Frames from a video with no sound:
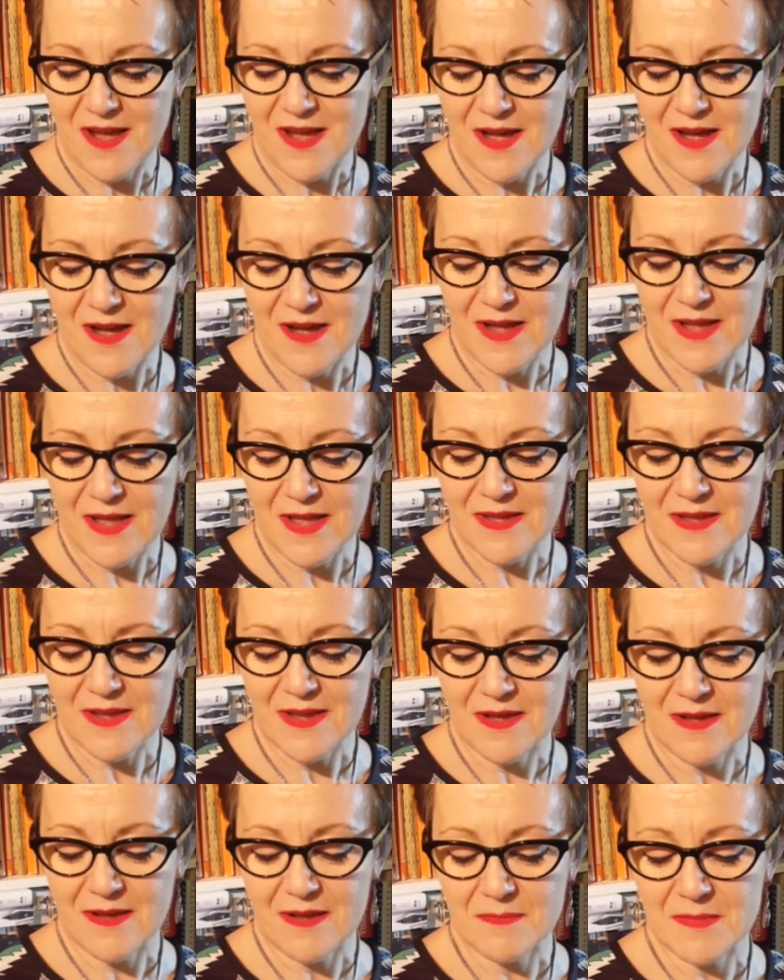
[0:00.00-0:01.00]
I
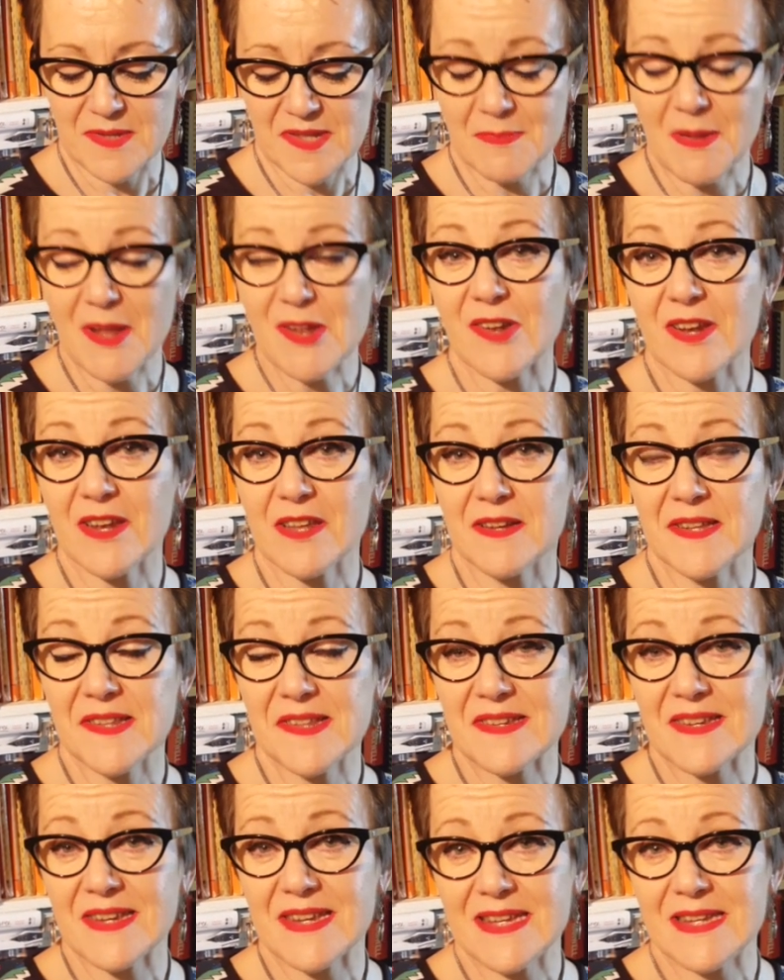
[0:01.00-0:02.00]
uh,
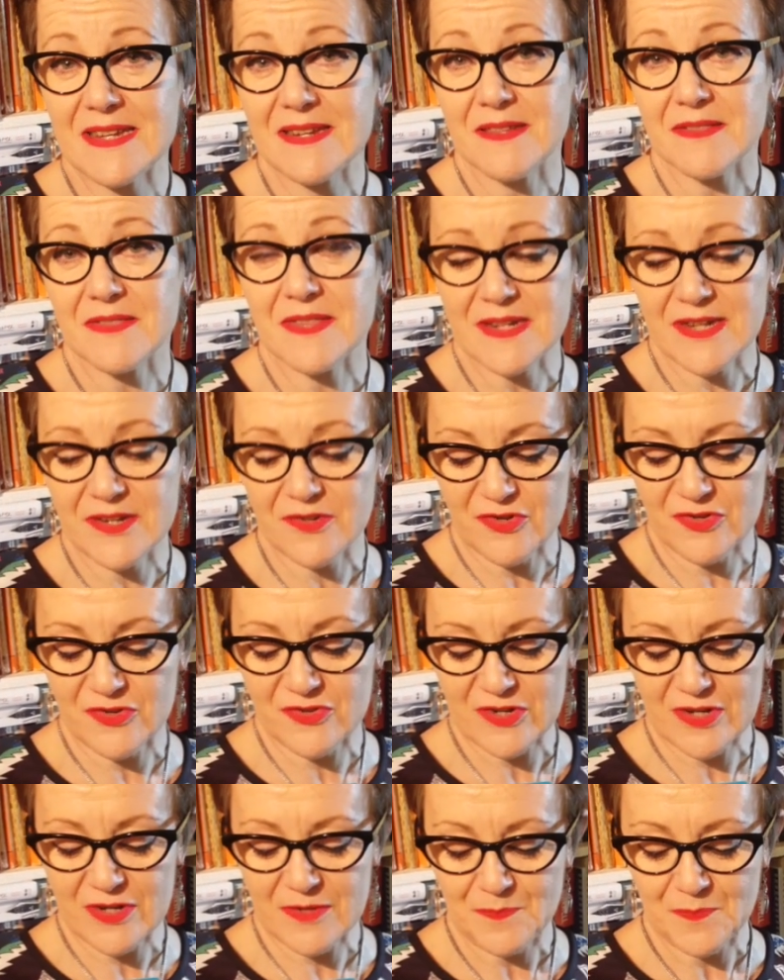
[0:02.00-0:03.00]
specialised in the
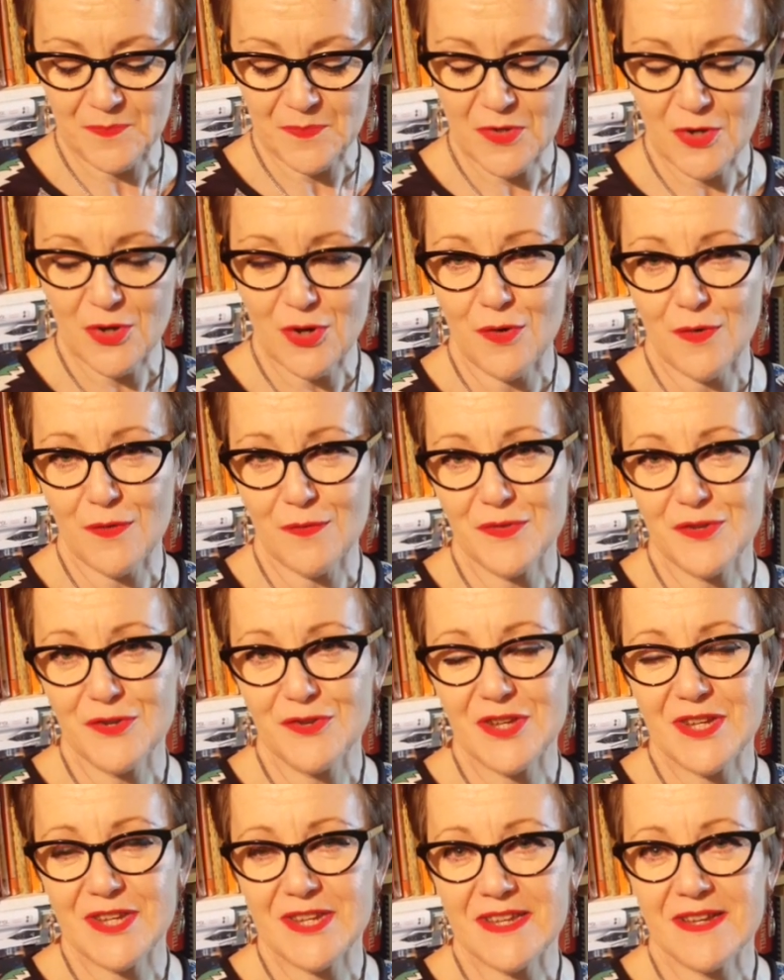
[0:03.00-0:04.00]
literature of the
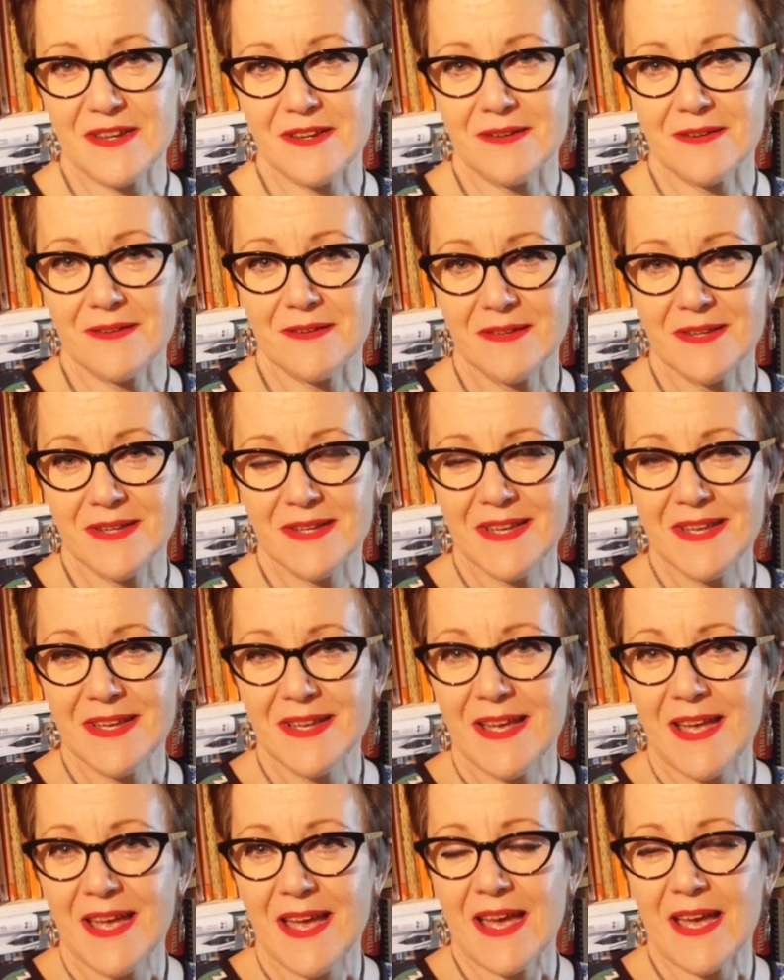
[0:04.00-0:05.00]
G D R,
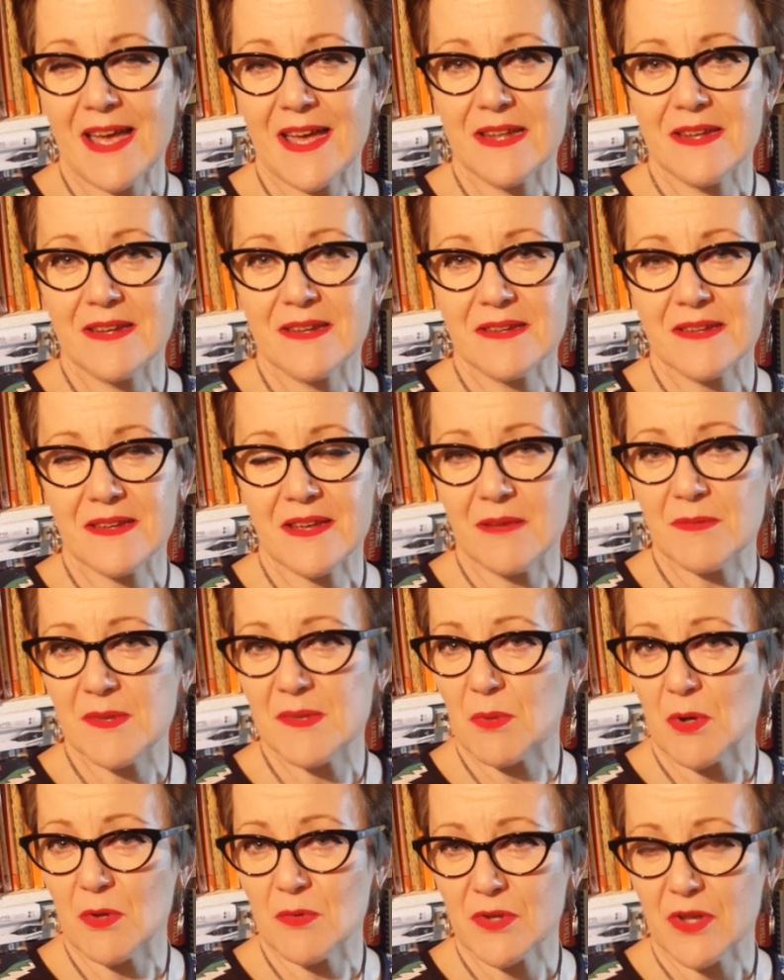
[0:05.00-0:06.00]
and I was
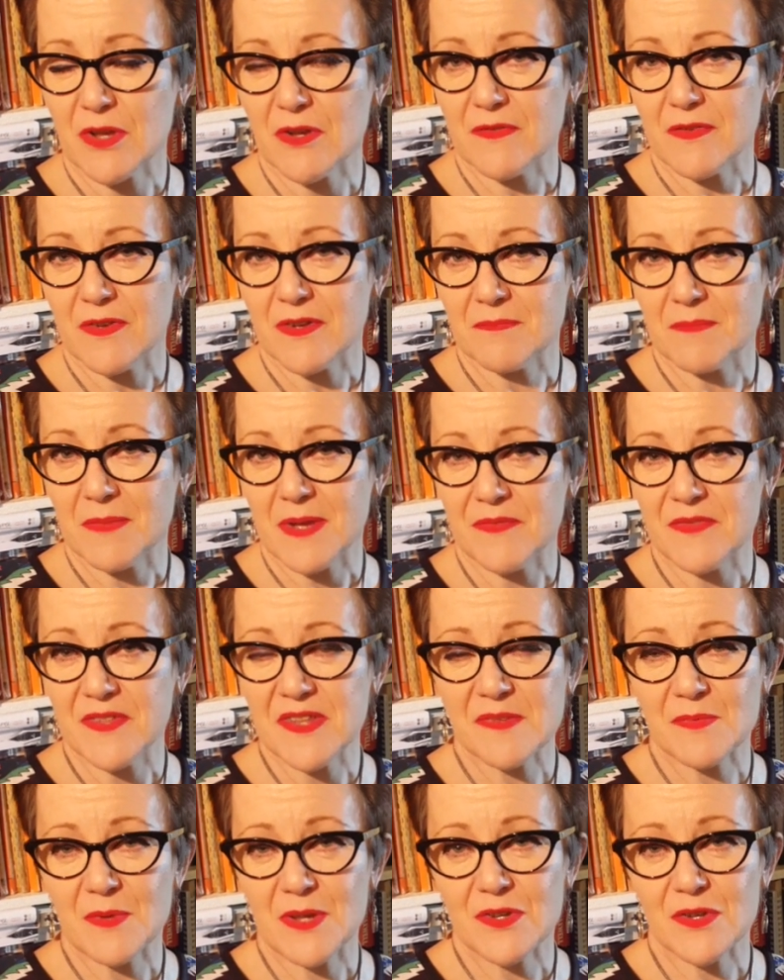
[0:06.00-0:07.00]
bowled over, and
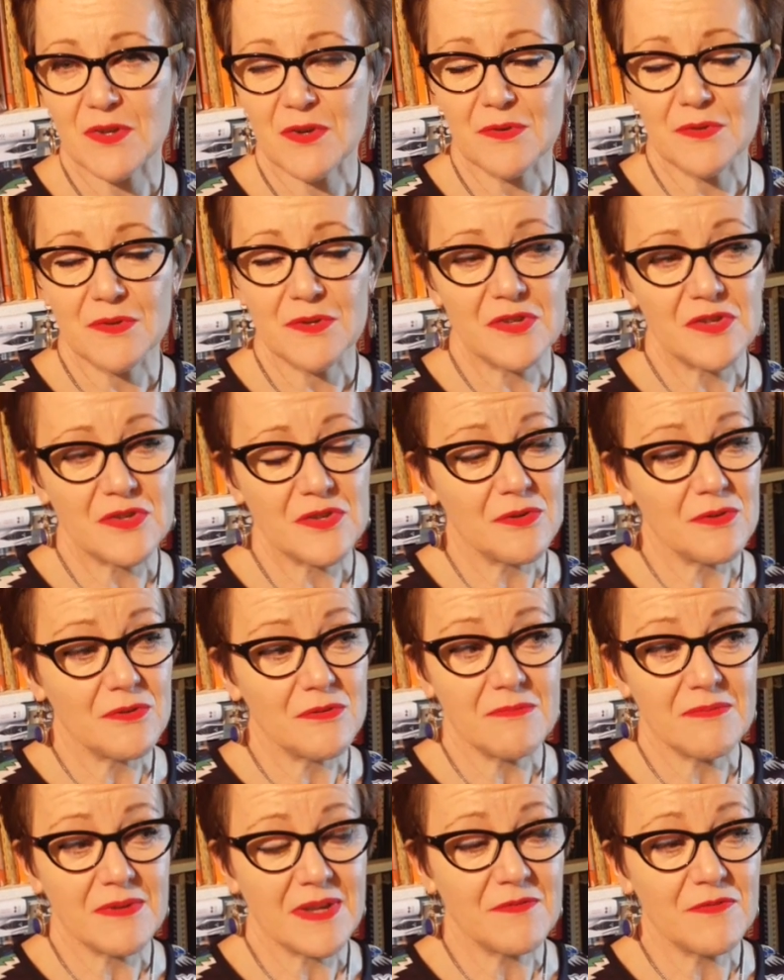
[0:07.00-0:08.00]
this went on
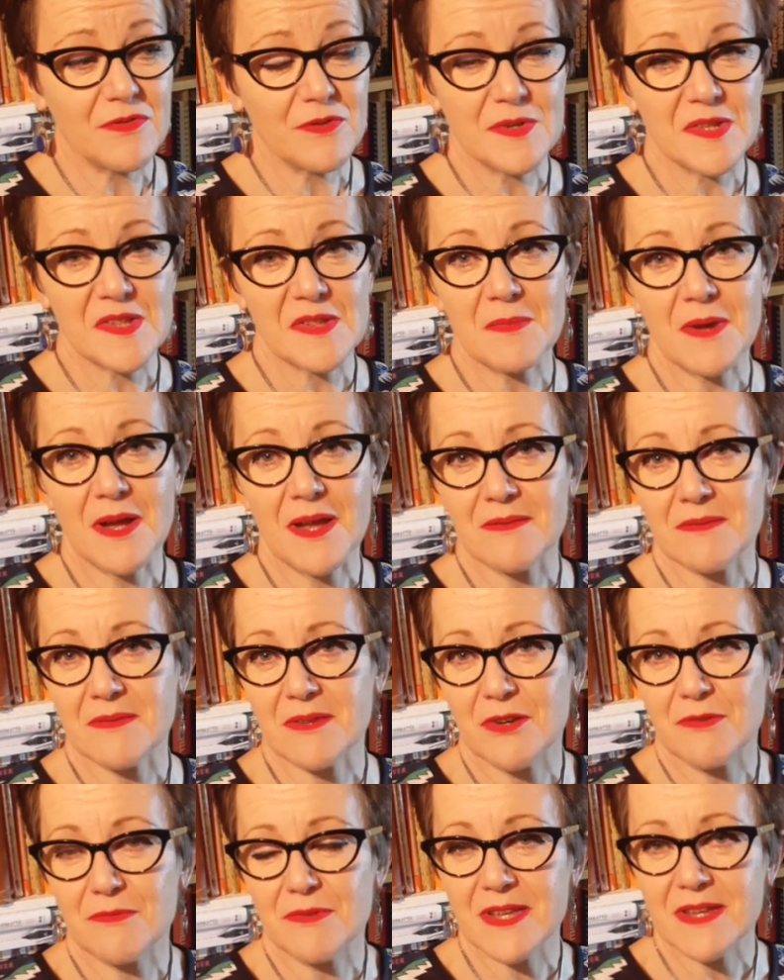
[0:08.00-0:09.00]
to influence my
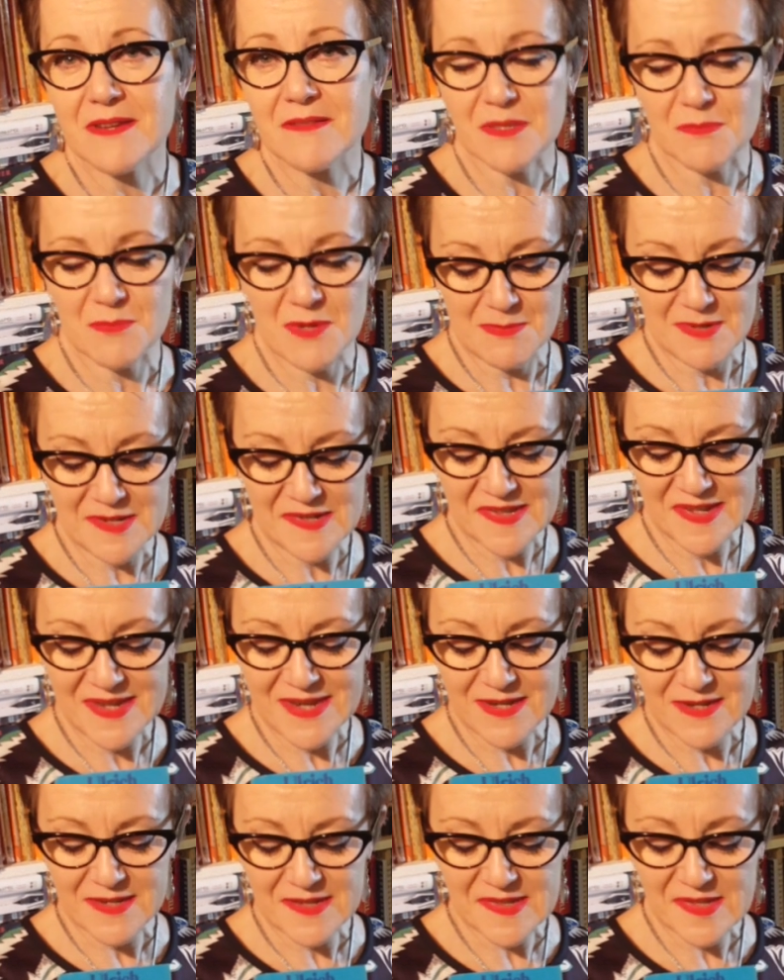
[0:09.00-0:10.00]
career at the B B
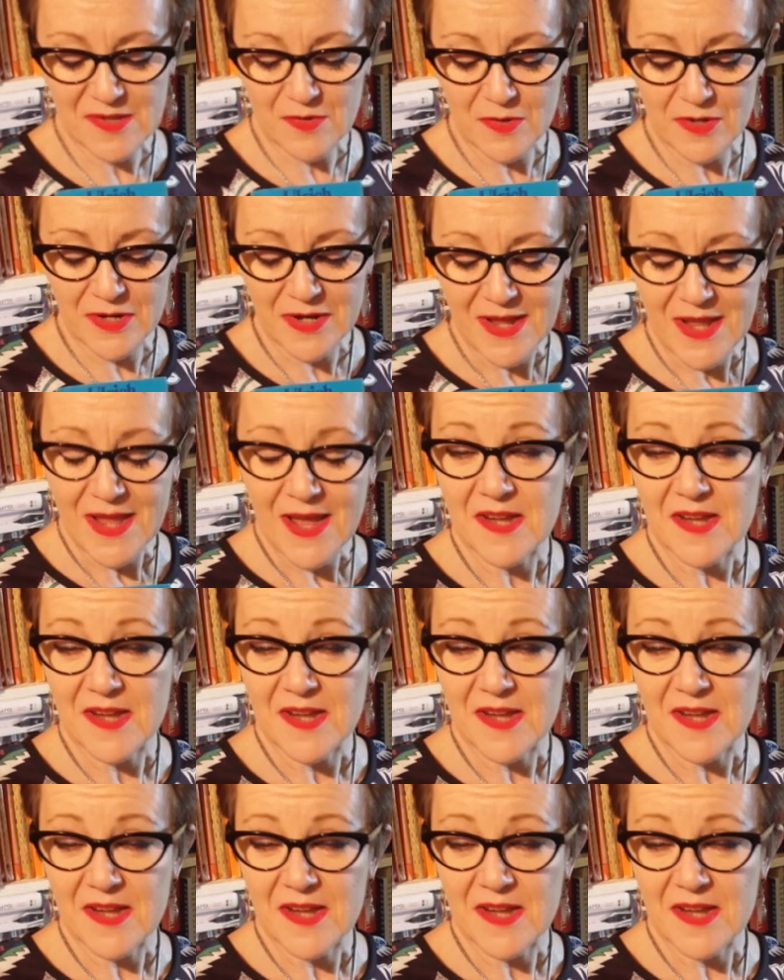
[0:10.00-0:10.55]
C and so on.